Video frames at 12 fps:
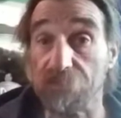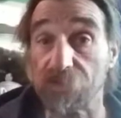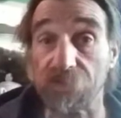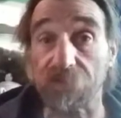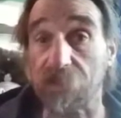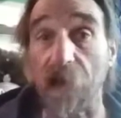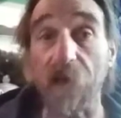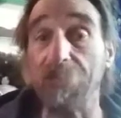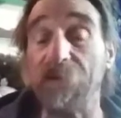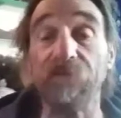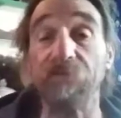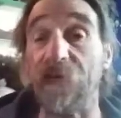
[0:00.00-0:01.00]

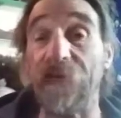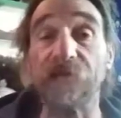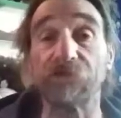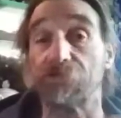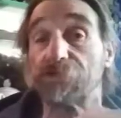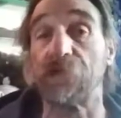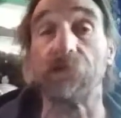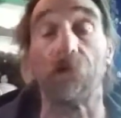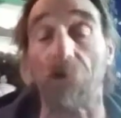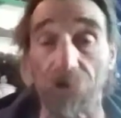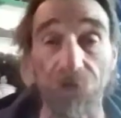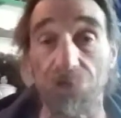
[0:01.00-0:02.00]
typing answers and
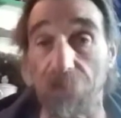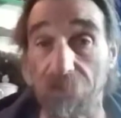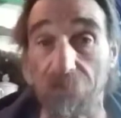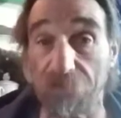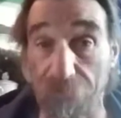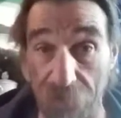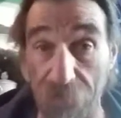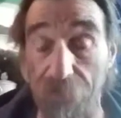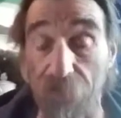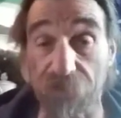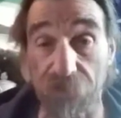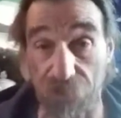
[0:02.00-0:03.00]
arguing with
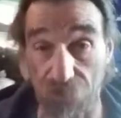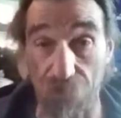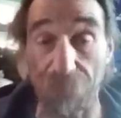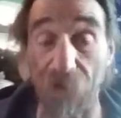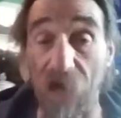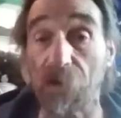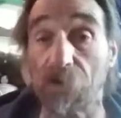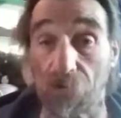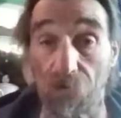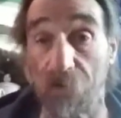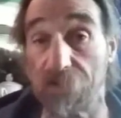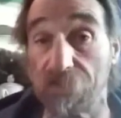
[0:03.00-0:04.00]
people to trip
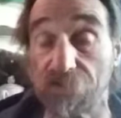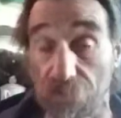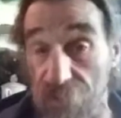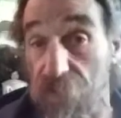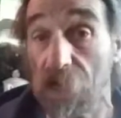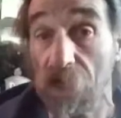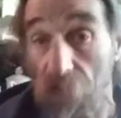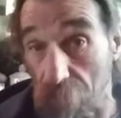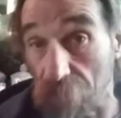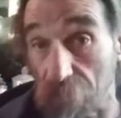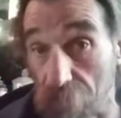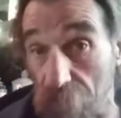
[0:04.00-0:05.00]
algorithms
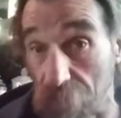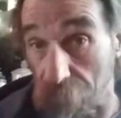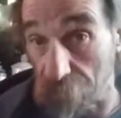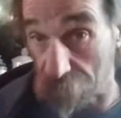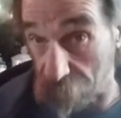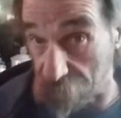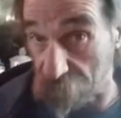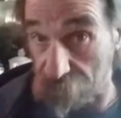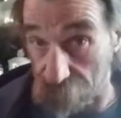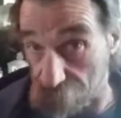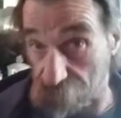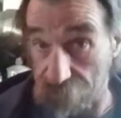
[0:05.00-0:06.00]
with
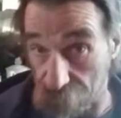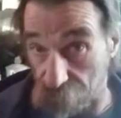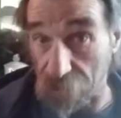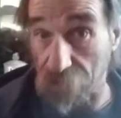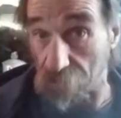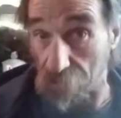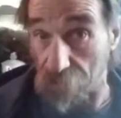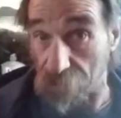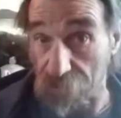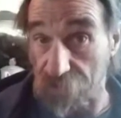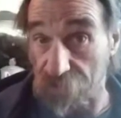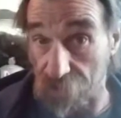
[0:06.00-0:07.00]
trigger
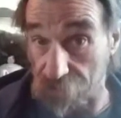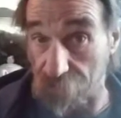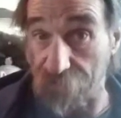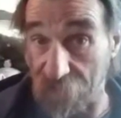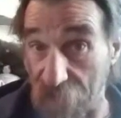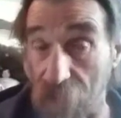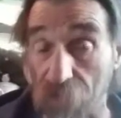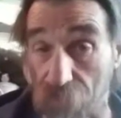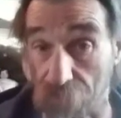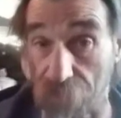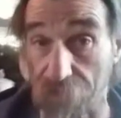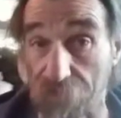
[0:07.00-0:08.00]
words to trip the
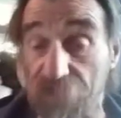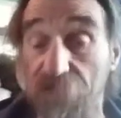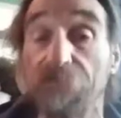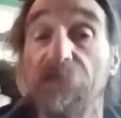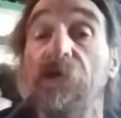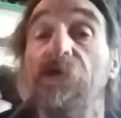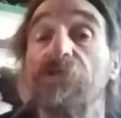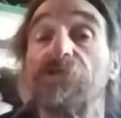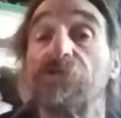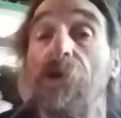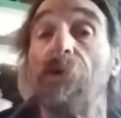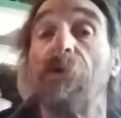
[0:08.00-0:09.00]
algorithms.
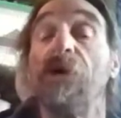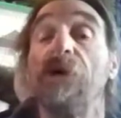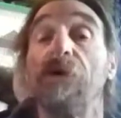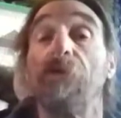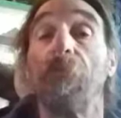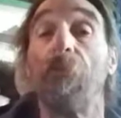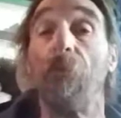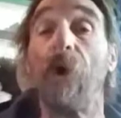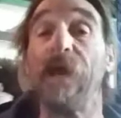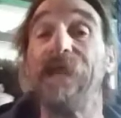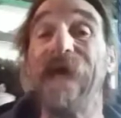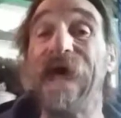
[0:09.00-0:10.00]
So
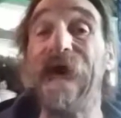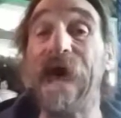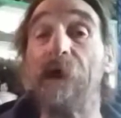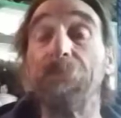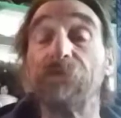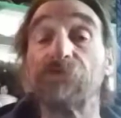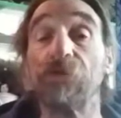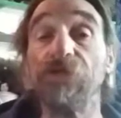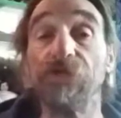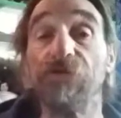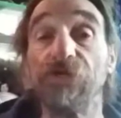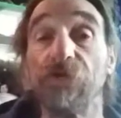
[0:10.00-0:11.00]
what happens when
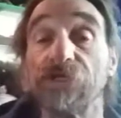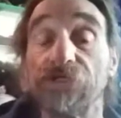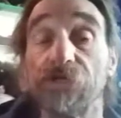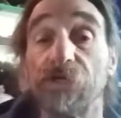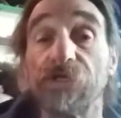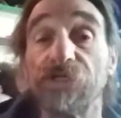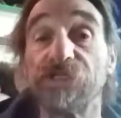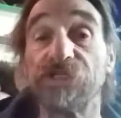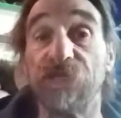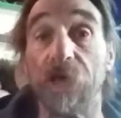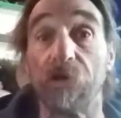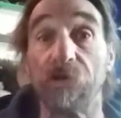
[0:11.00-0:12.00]
you do a search
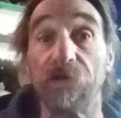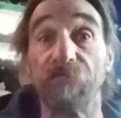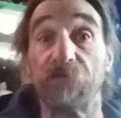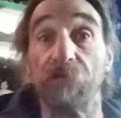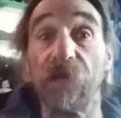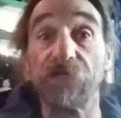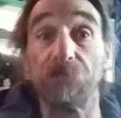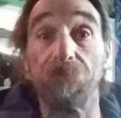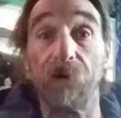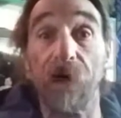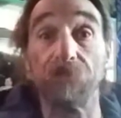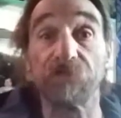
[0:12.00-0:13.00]
is their information
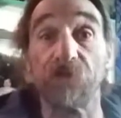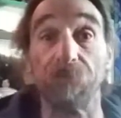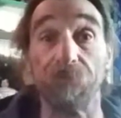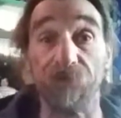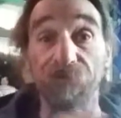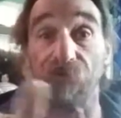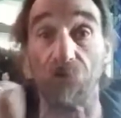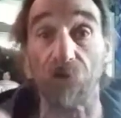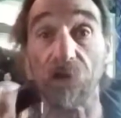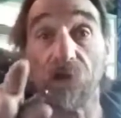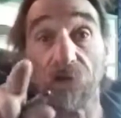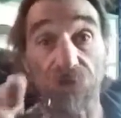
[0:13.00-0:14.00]
pops up
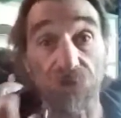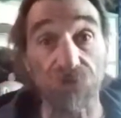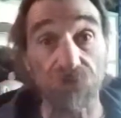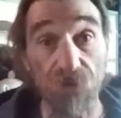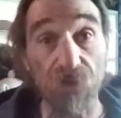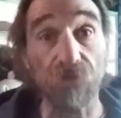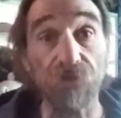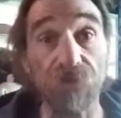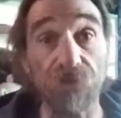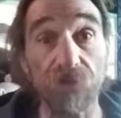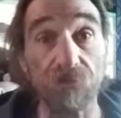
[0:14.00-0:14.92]
before the truth.